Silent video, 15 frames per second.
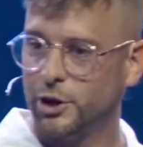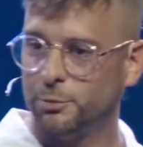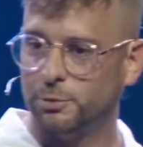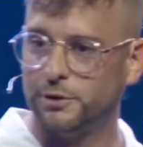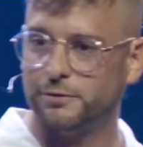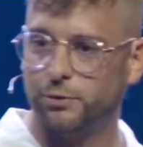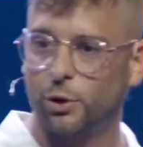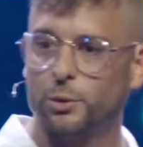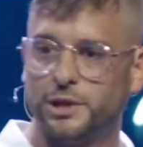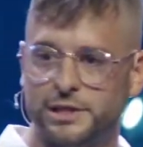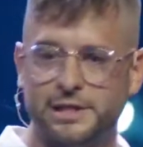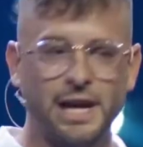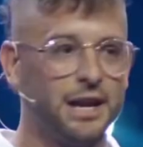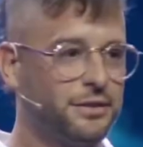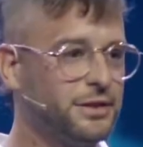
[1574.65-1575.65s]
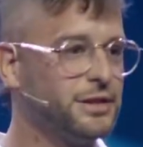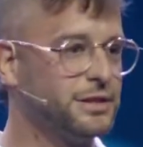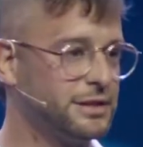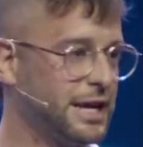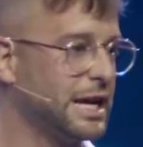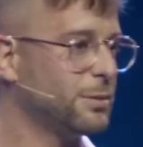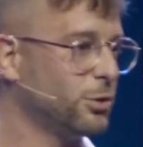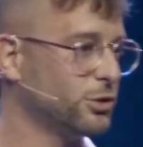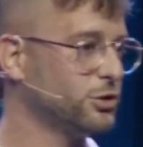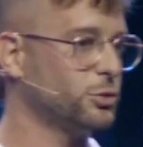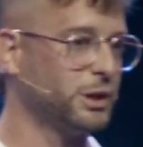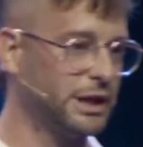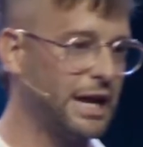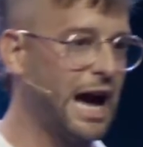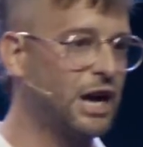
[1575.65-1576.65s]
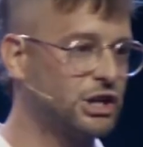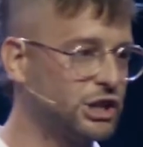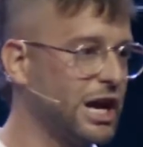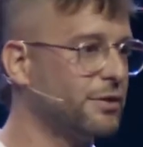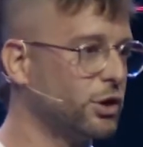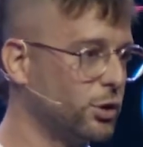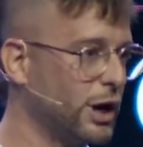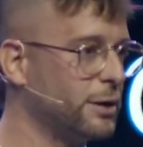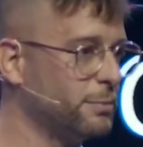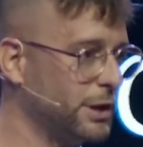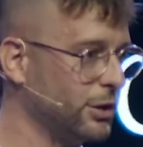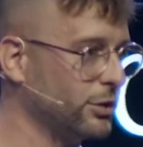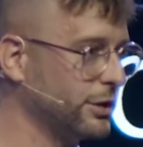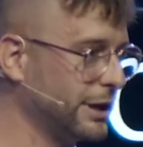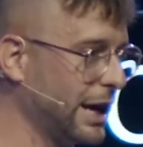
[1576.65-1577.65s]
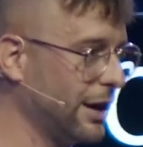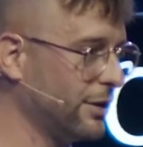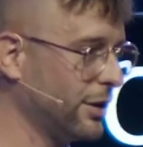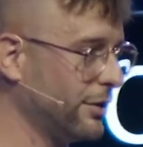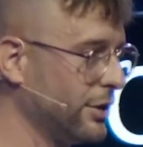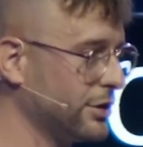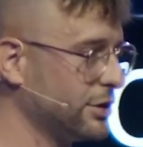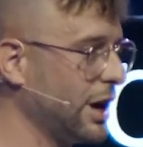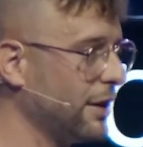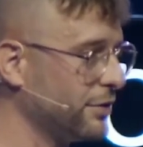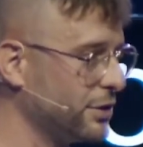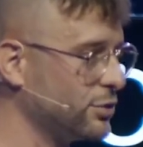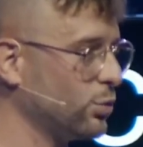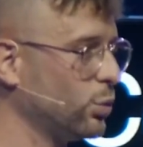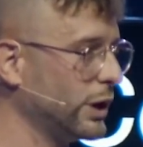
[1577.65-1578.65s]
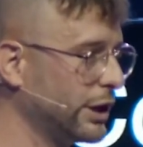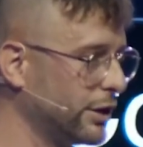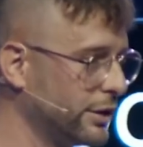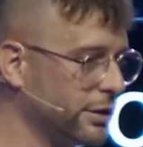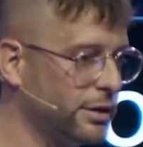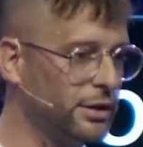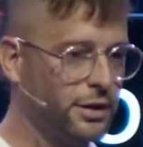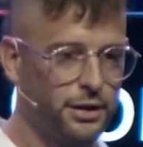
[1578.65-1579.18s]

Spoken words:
before we sat at this table so we could actually have a great meal together and there's not this weird